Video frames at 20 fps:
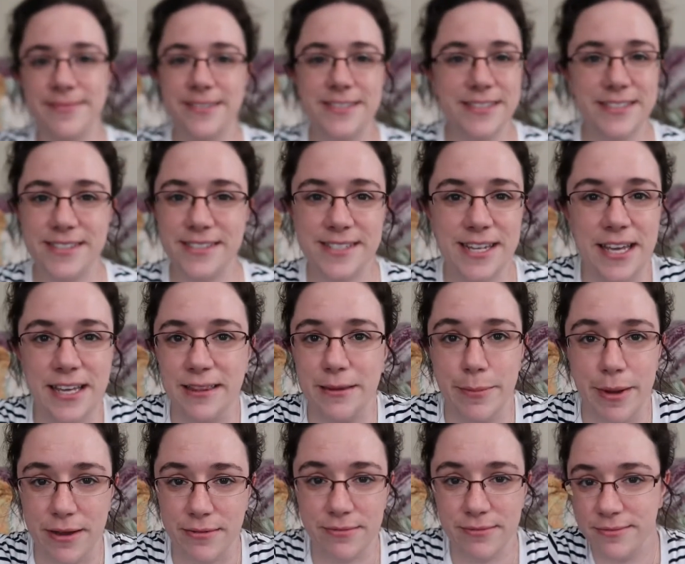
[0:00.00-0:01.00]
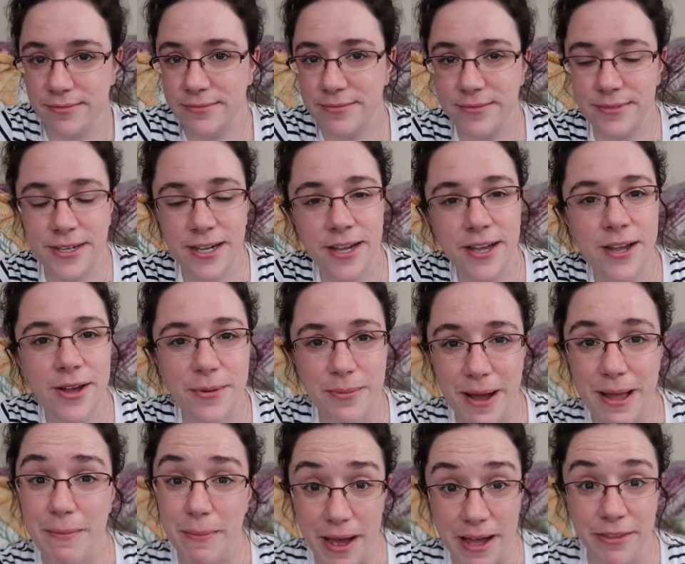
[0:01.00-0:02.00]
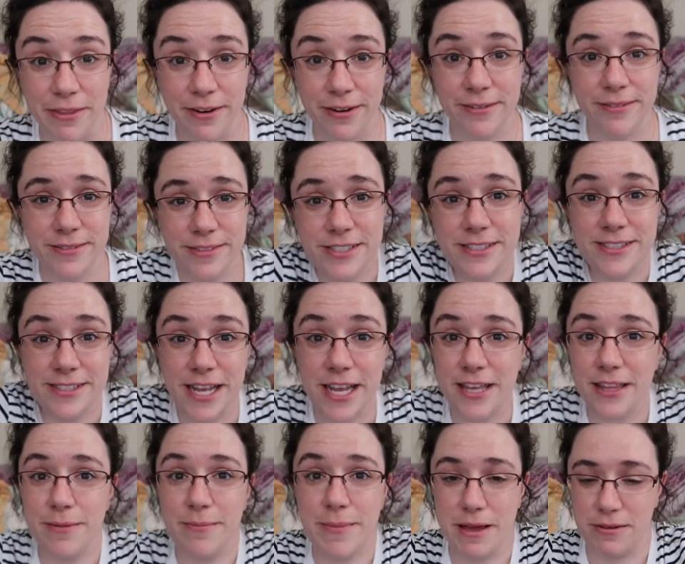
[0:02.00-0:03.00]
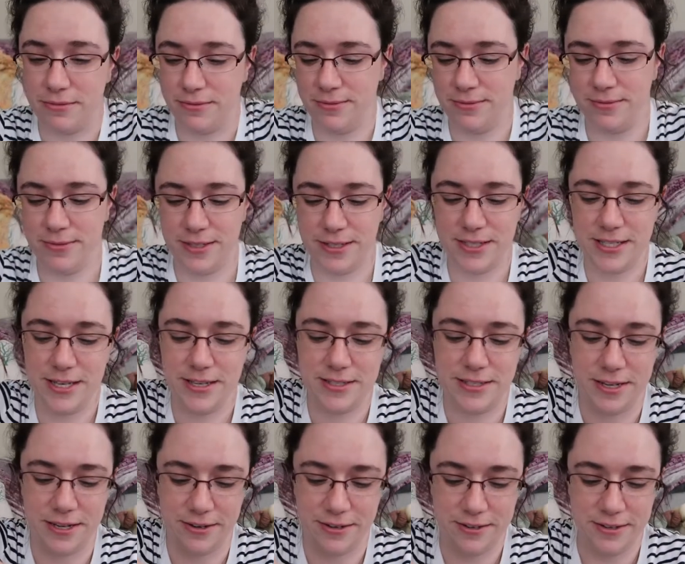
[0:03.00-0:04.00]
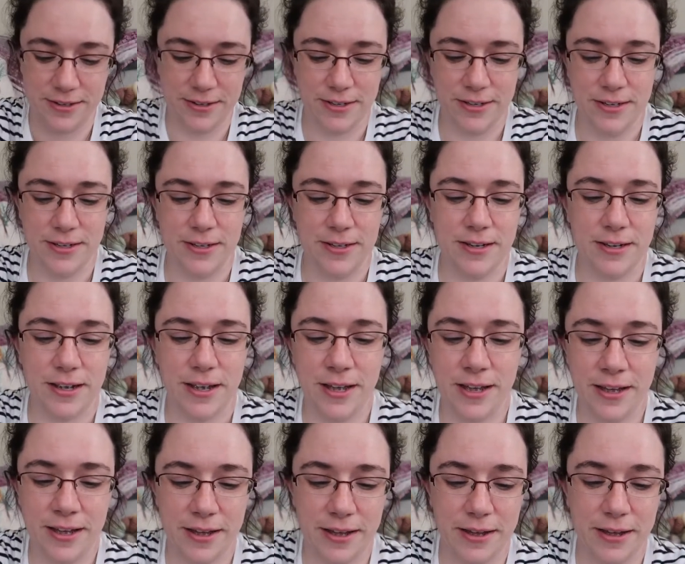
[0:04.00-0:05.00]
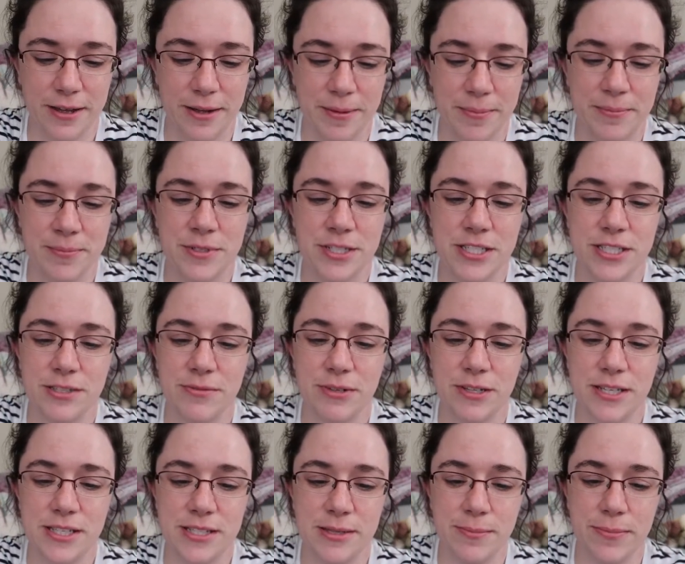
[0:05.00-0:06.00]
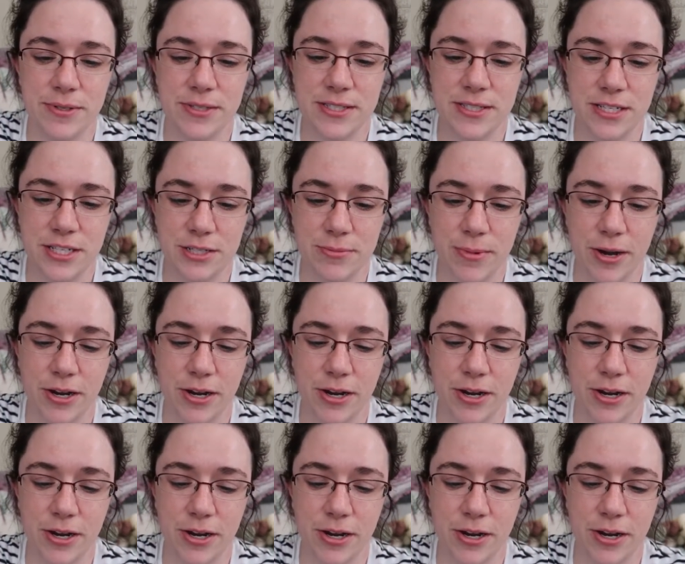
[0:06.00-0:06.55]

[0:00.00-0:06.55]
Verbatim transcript: Just take them out. Why bother? Just take them out. It's easier. Just really simple stitch